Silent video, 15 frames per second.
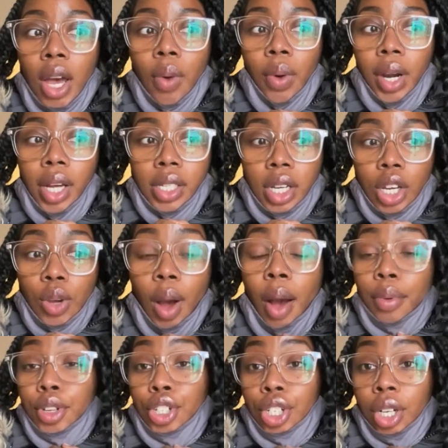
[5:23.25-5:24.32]
When I tell you I
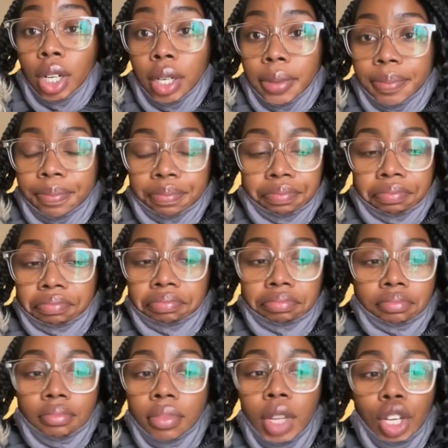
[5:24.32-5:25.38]
was shook,
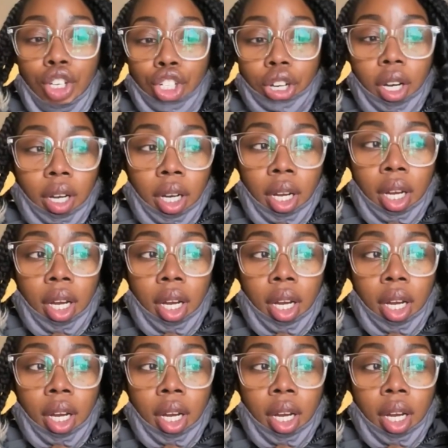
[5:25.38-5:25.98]
shook.